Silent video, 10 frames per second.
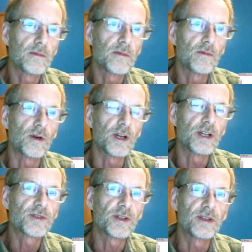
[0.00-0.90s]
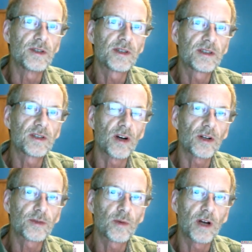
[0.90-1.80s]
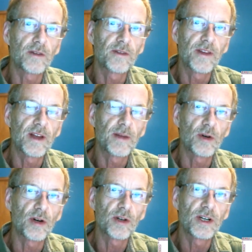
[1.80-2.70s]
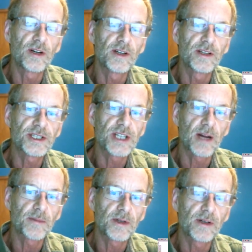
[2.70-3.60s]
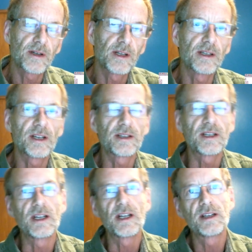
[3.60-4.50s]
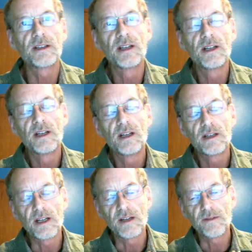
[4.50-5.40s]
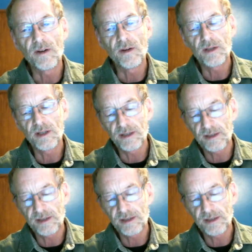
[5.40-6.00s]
were introduced to all 12 of them earlier in the chapter, and then at the end they focus